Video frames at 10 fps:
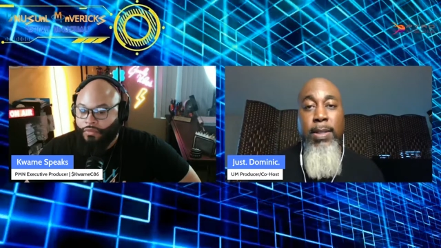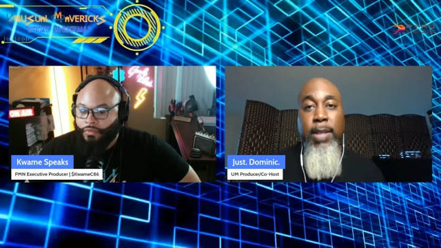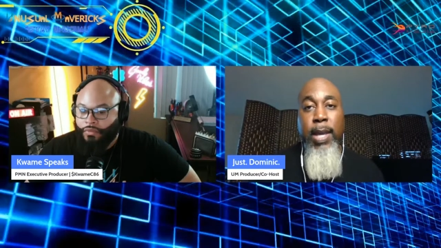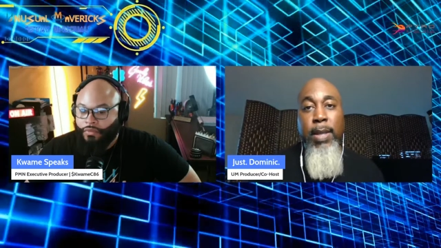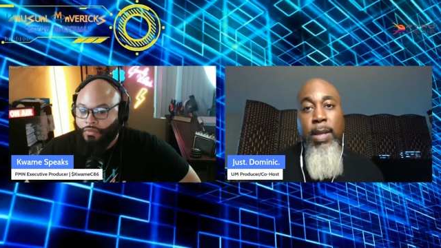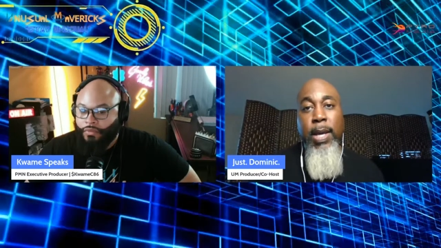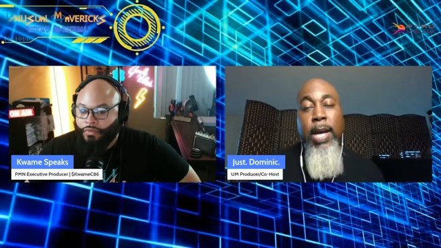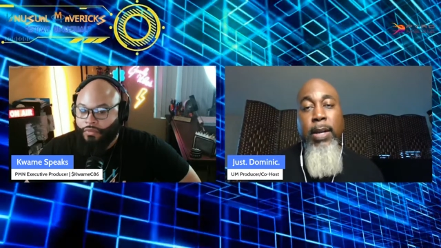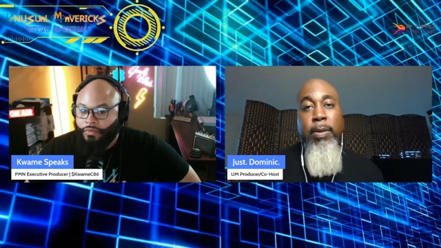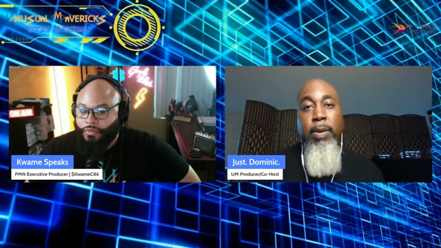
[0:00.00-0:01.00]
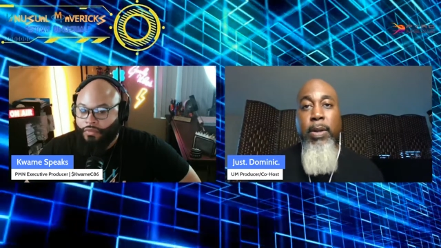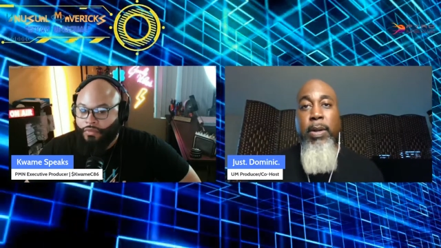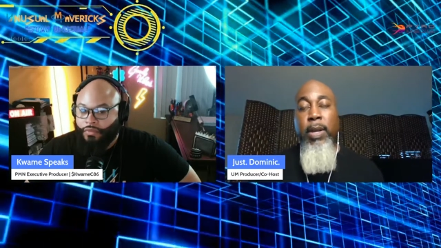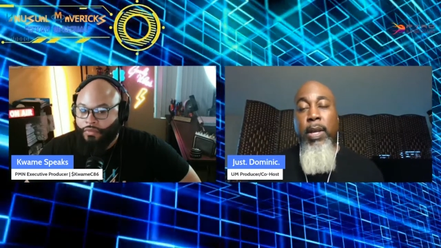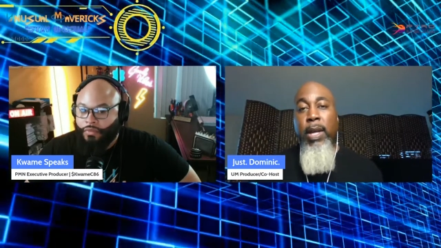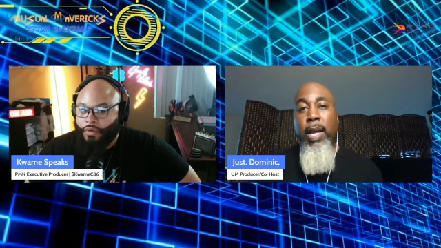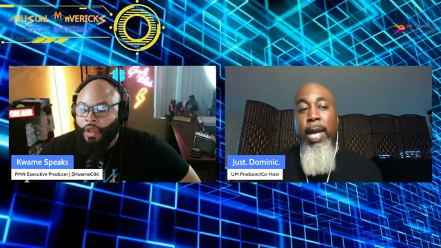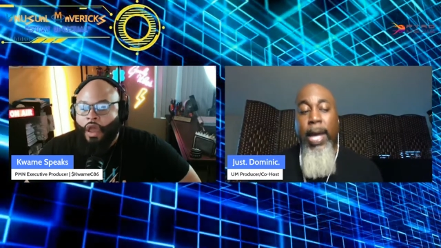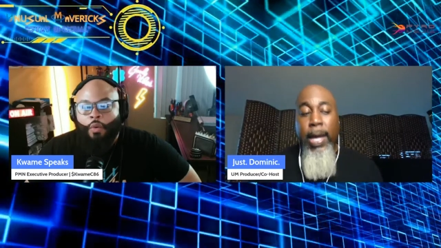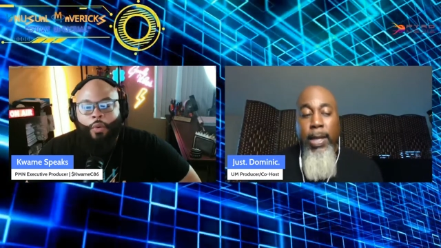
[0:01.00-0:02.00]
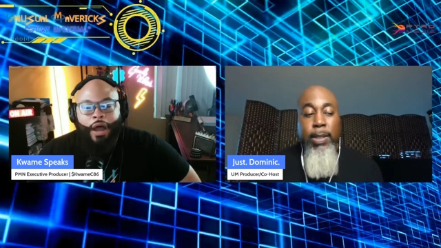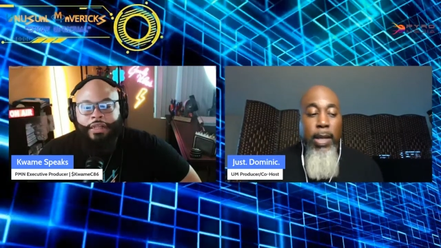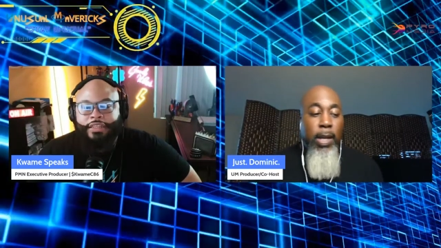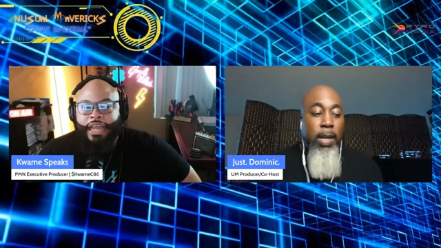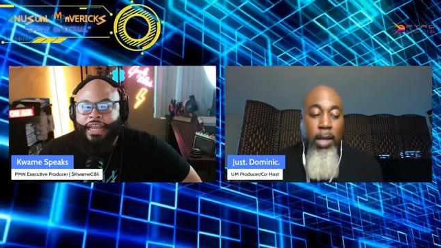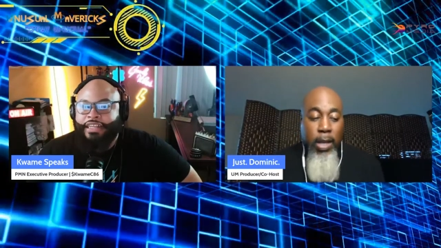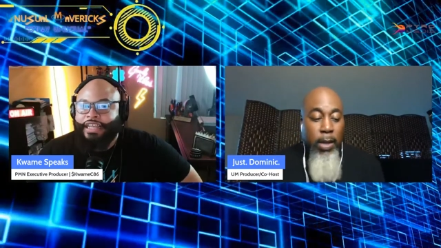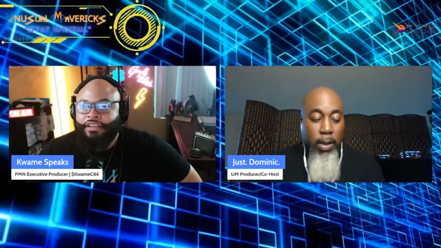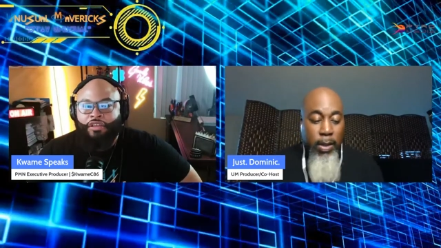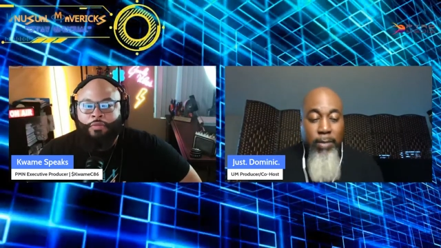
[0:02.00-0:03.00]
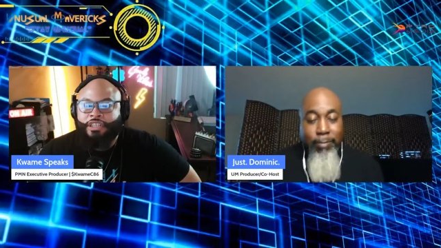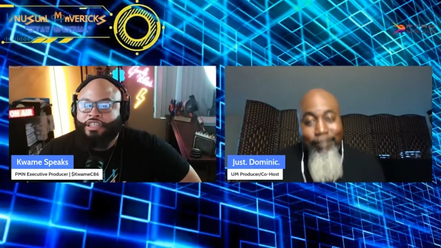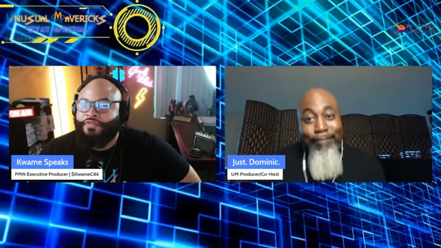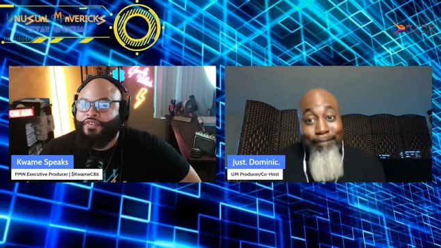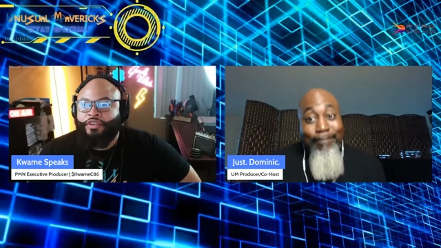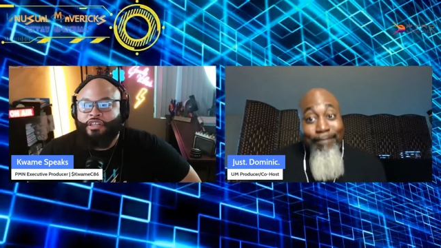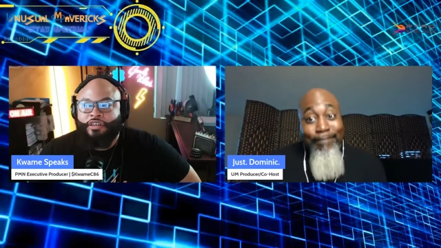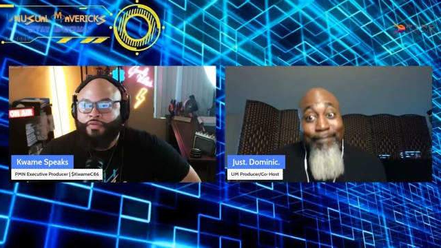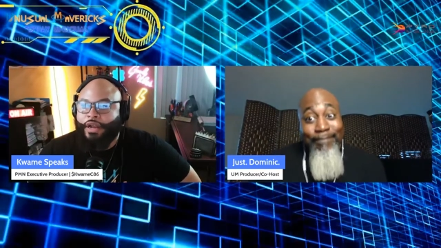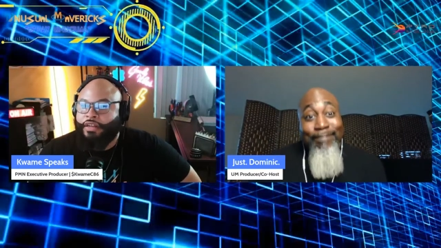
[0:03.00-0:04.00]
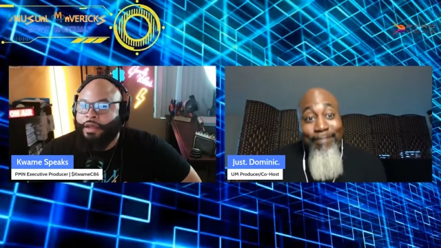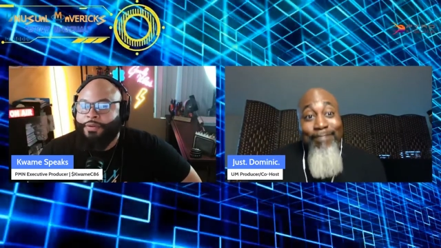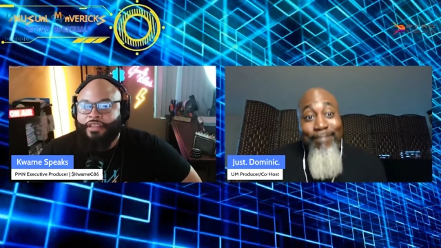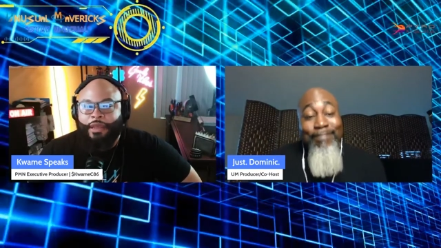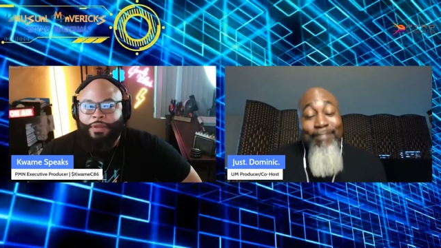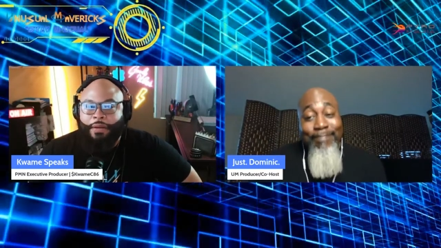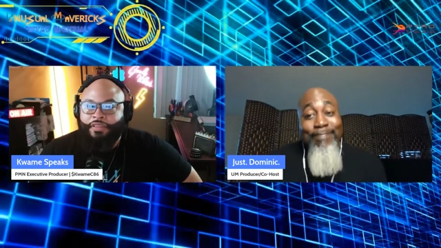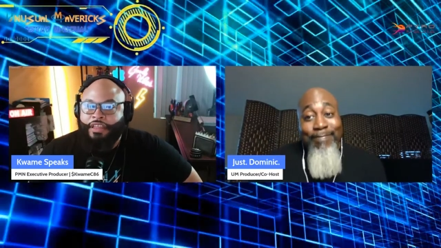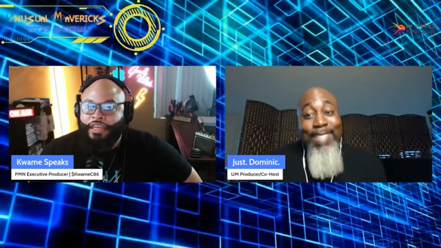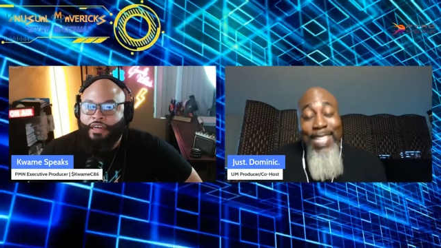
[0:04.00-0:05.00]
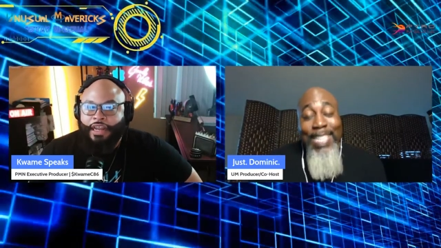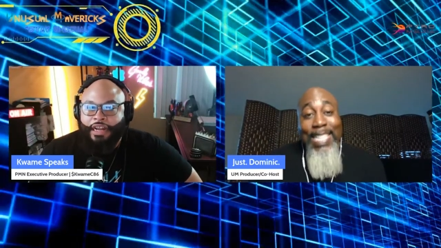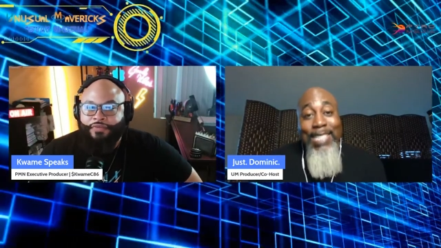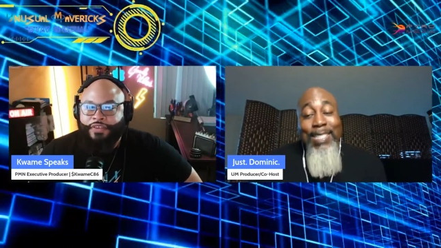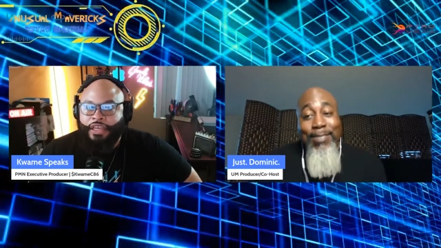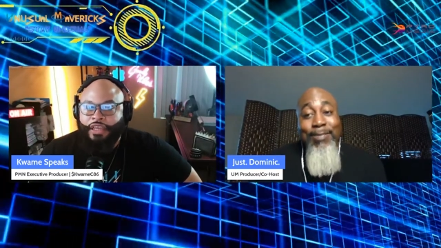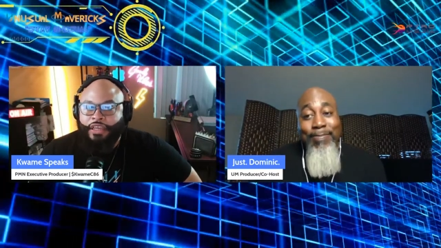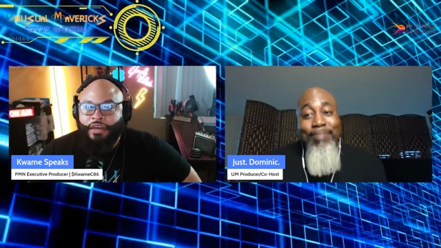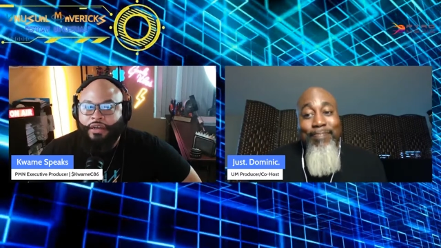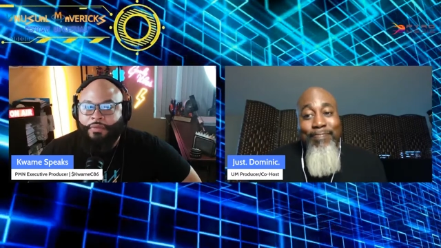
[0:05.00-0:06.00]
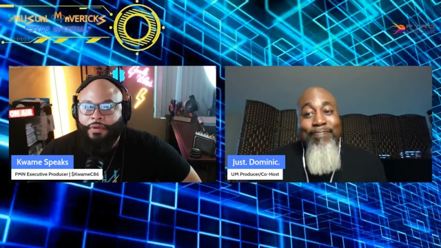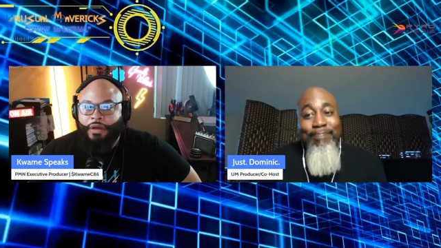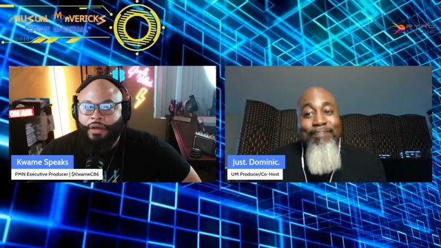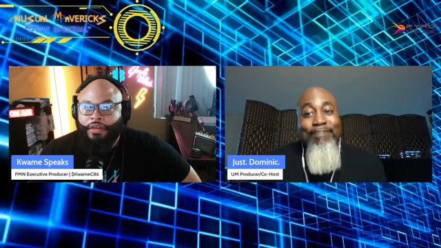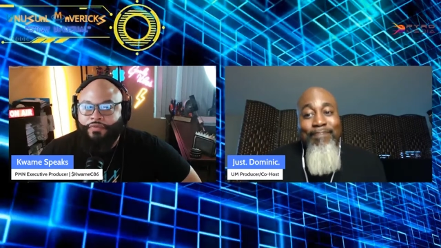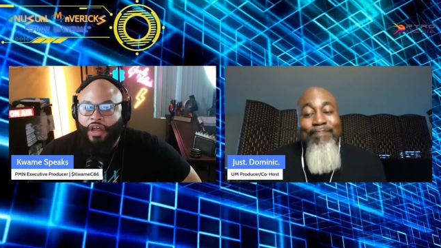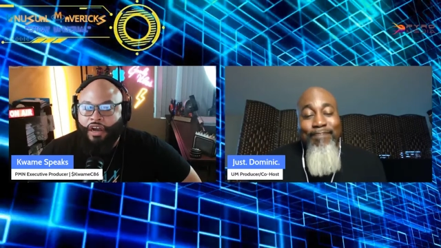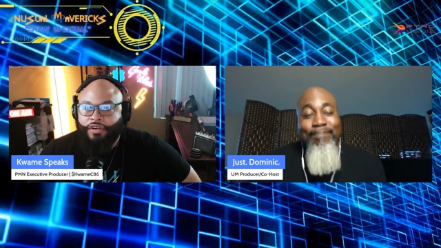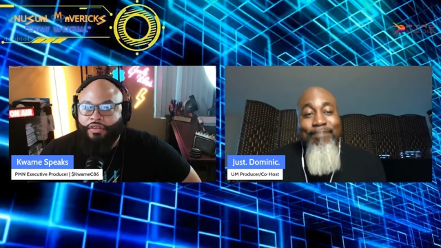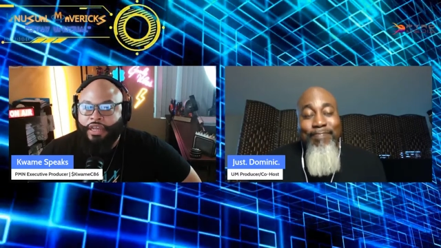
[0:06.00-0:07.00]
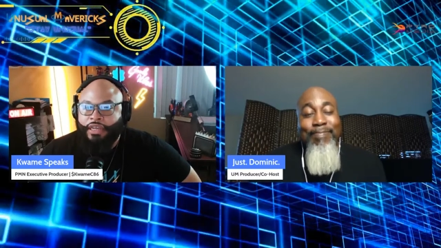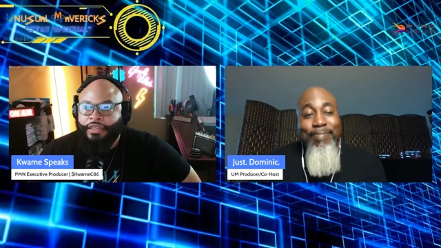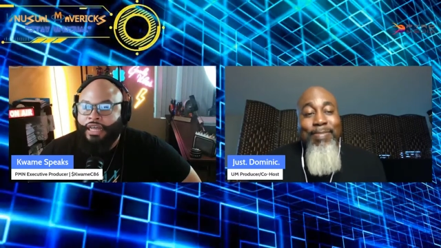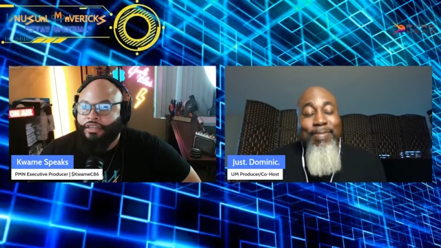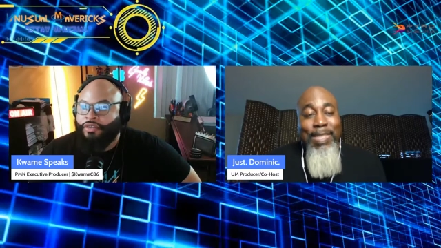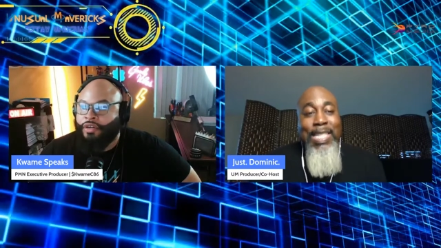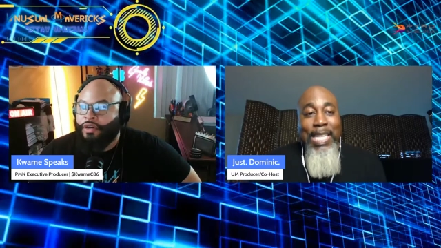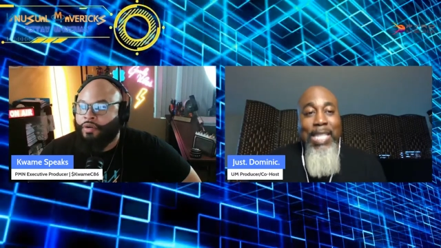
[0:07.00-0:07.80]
Speaker 1: as Kang the Conqueror.
Speaker 2: Well, and, there, uh, there's so much confusion around that because I'm I'm seeing a lot of geek um, uh, vloggers saying that you know